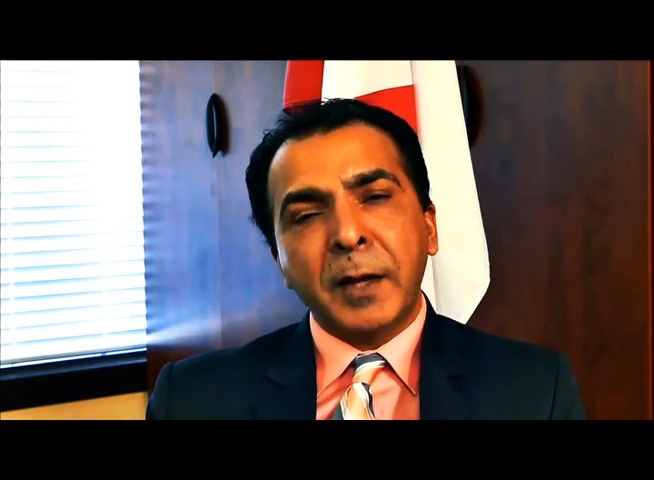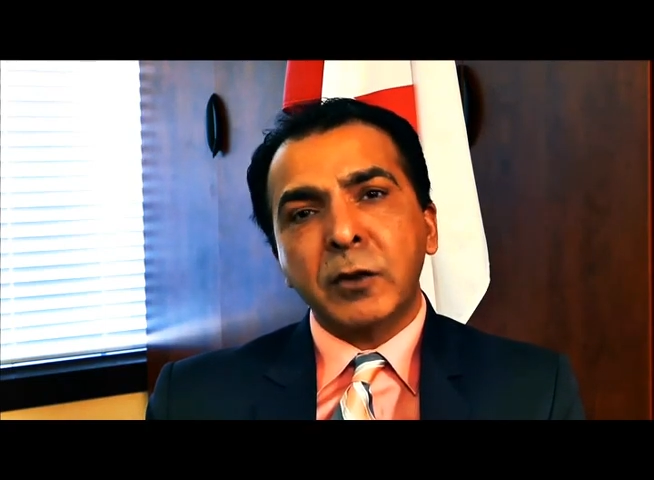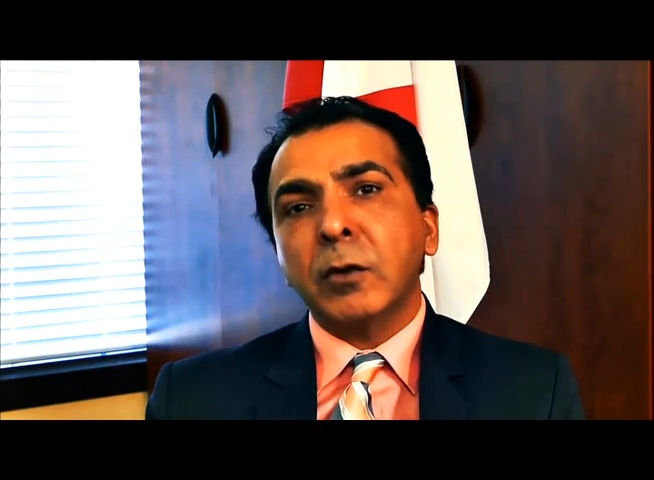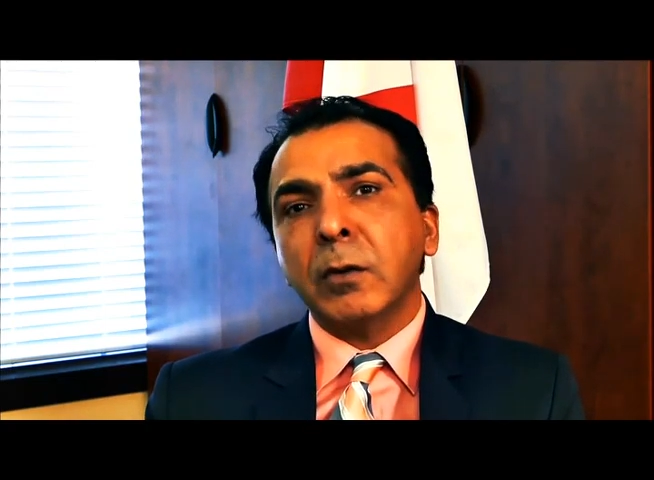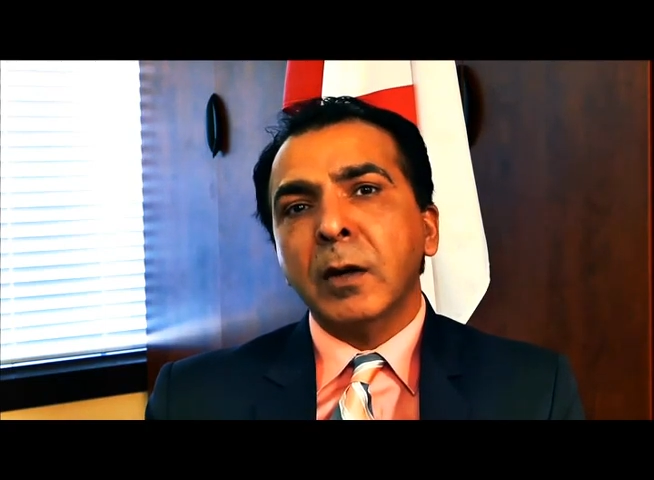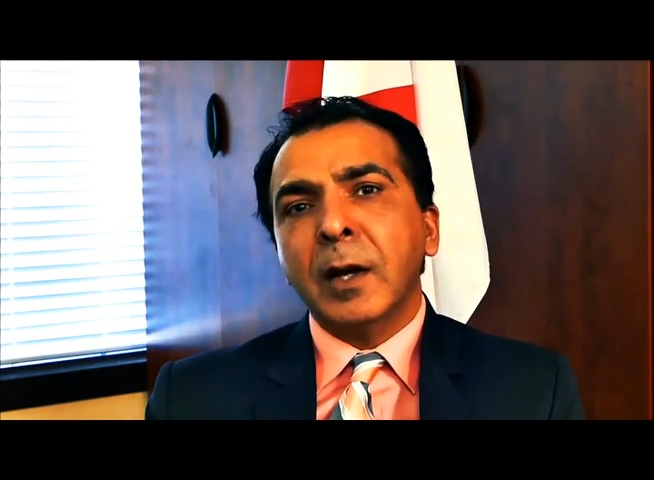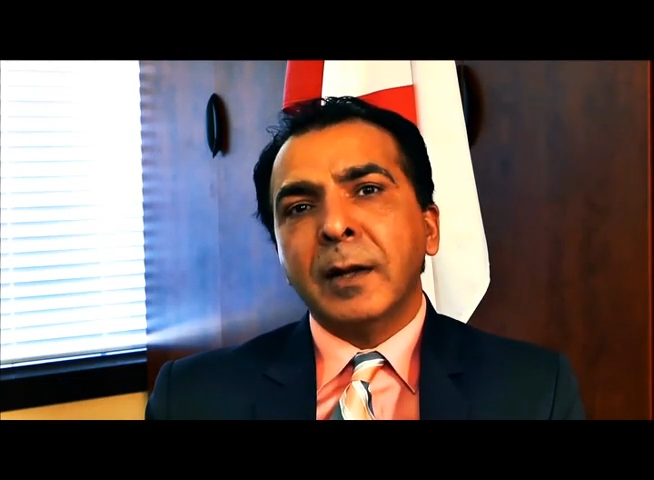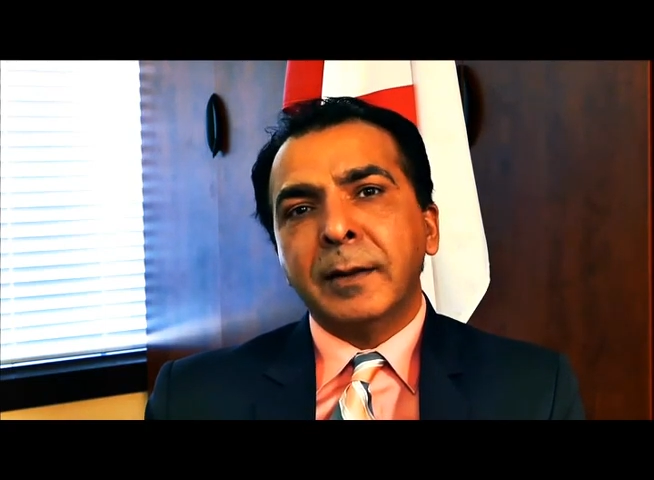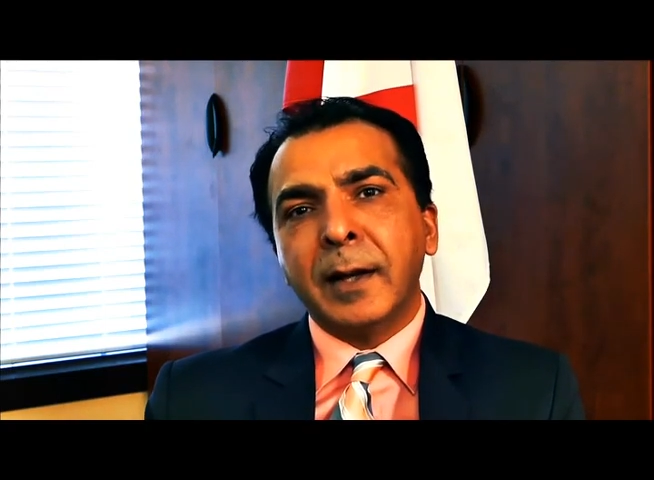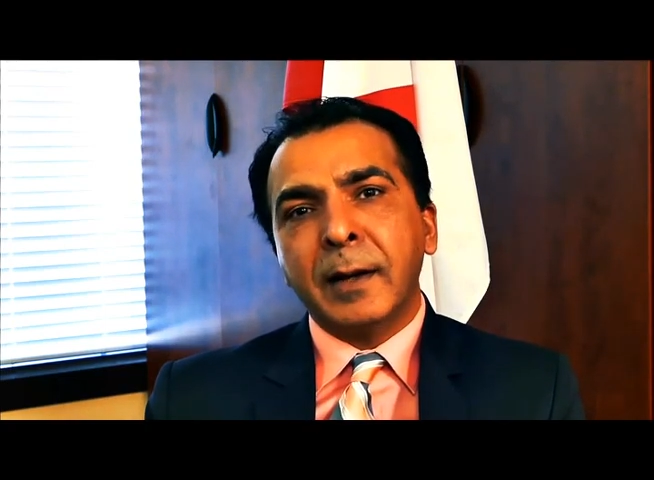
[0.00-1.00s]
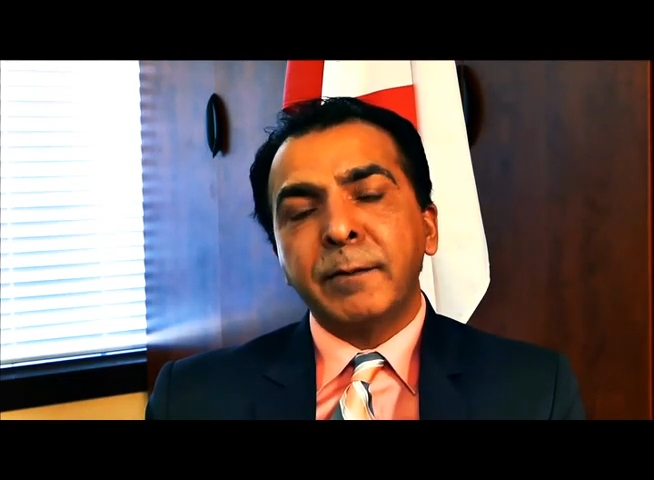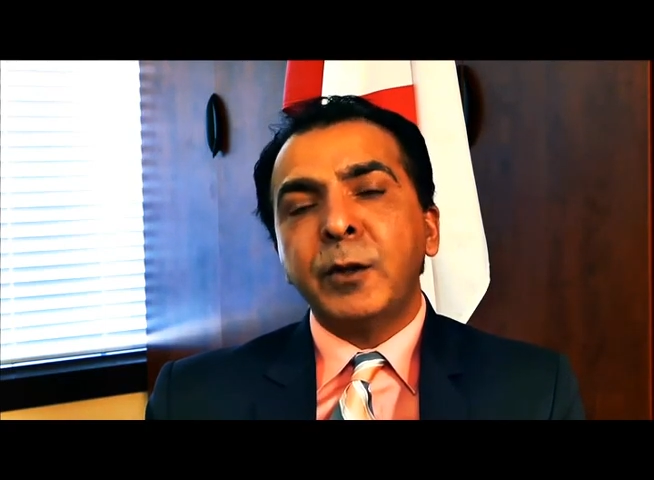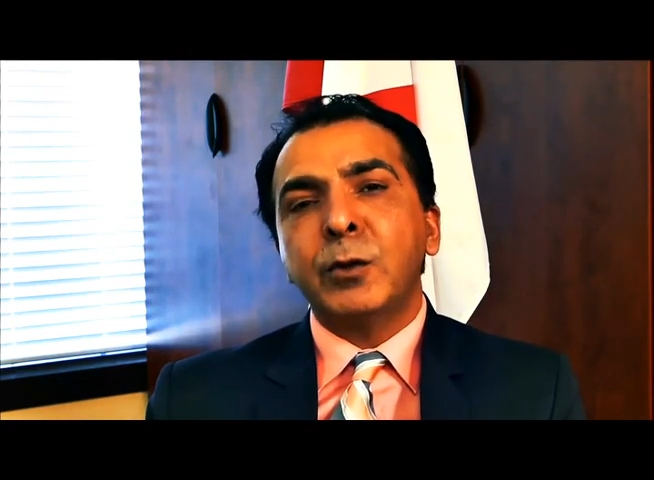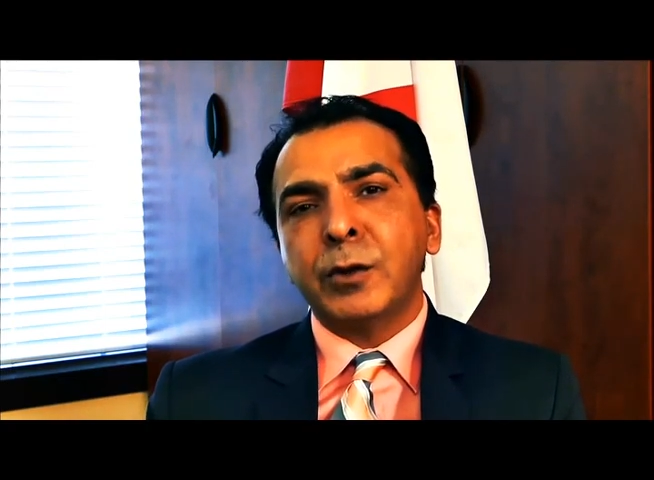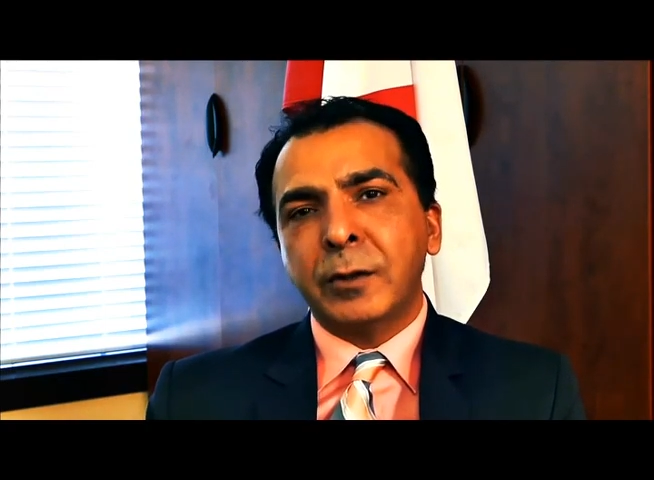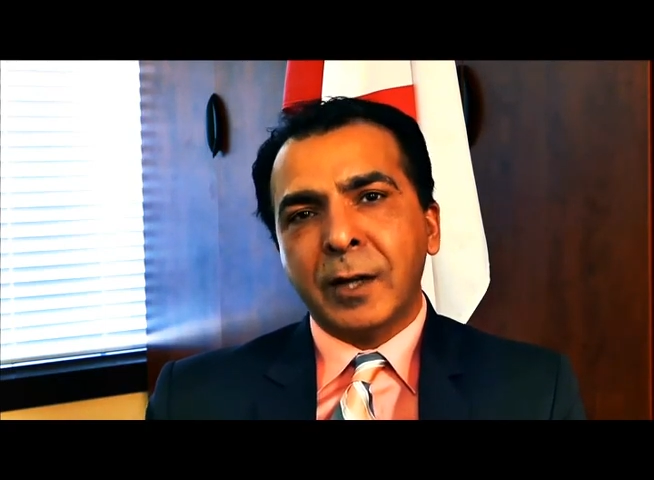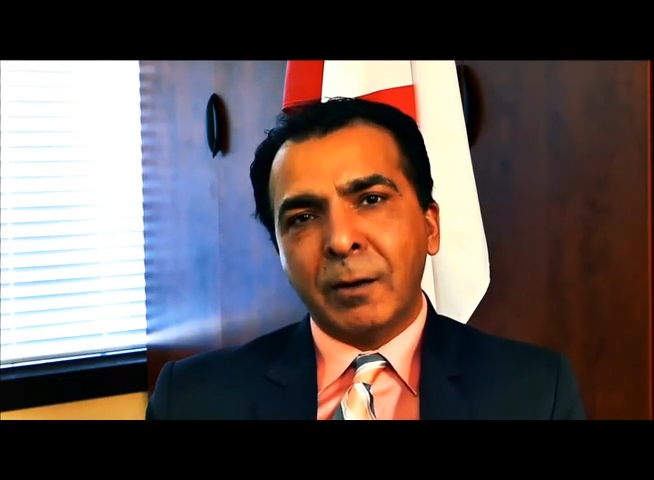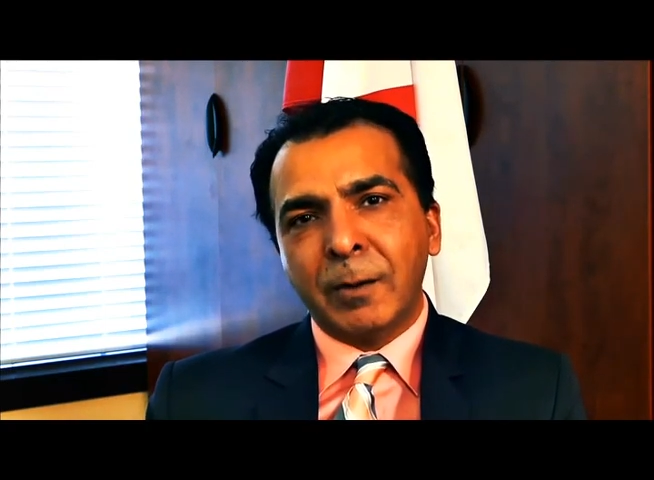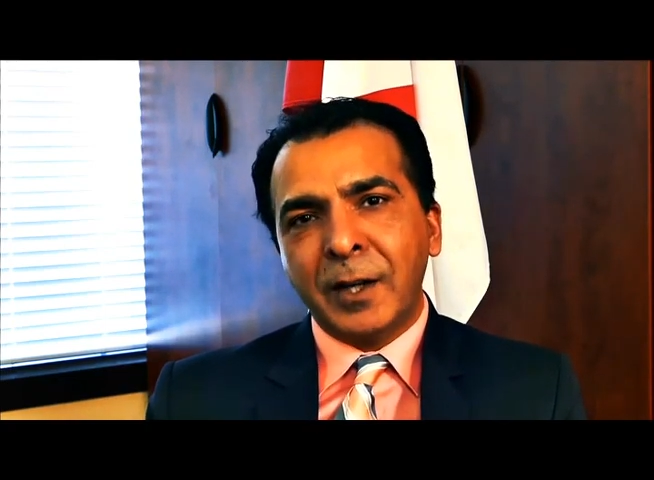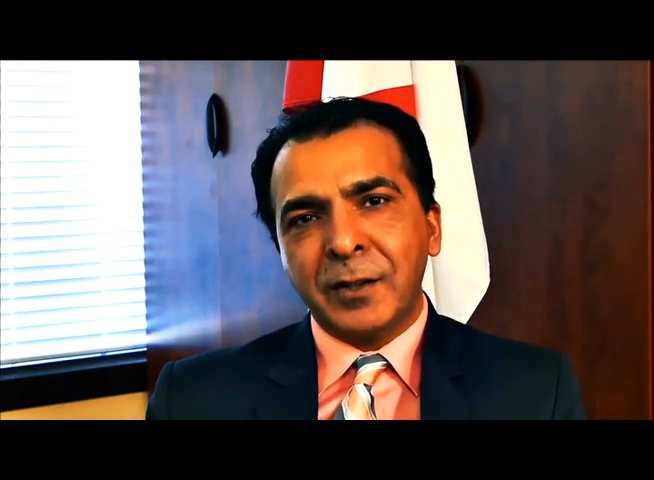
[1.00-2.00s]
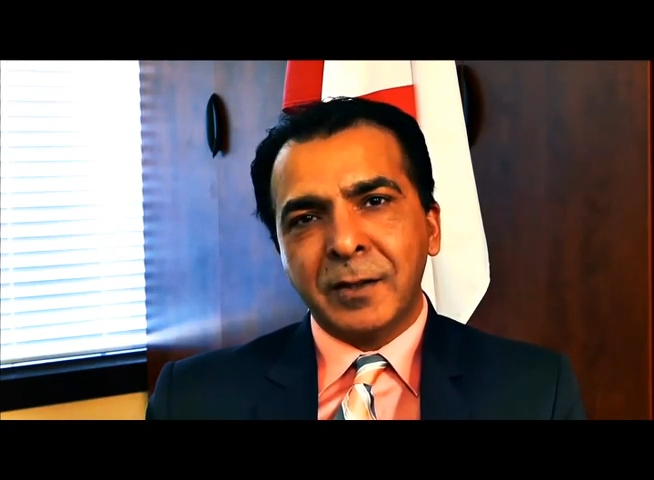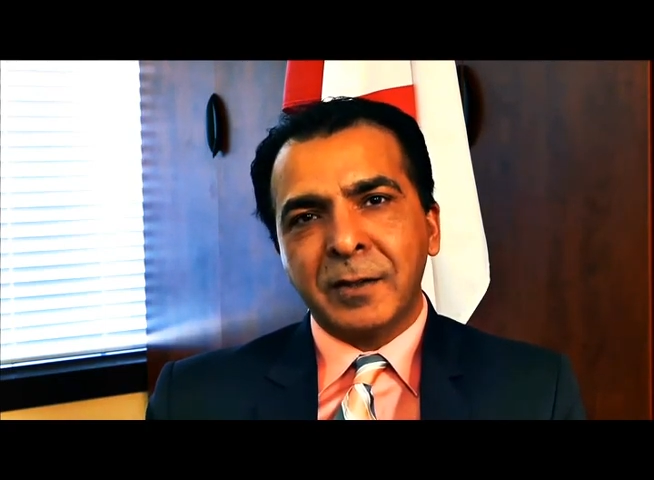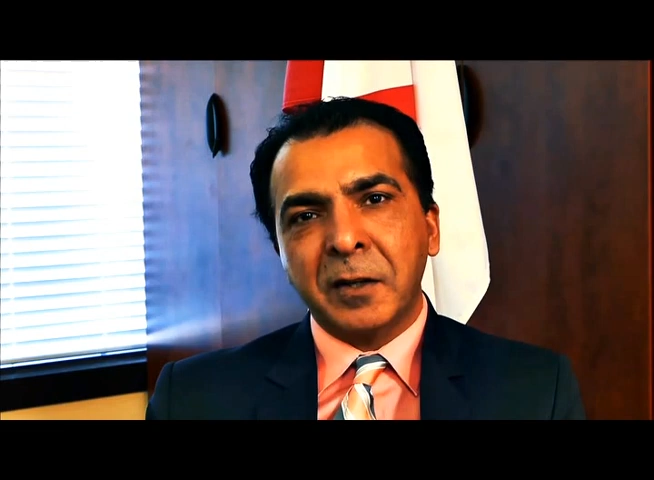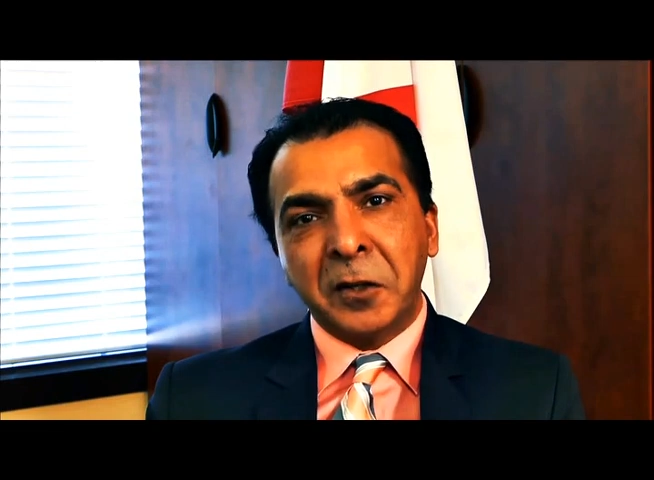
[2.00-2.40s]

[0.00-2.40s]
make sure that future generations